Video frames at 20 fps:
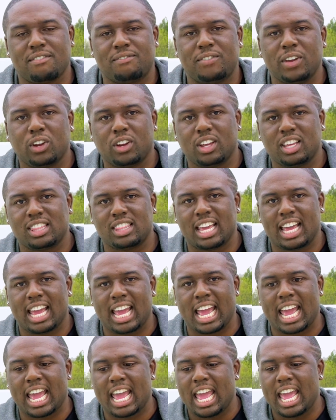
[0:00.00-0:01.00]
feeling
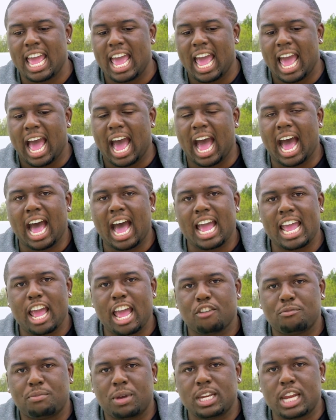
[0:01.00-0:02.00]
that I
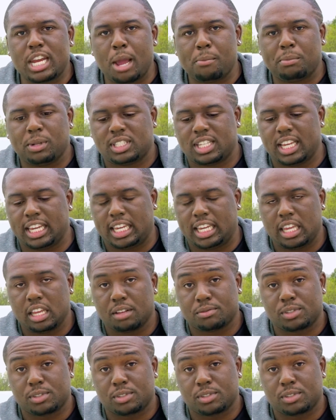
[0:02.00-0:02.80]
have been able to give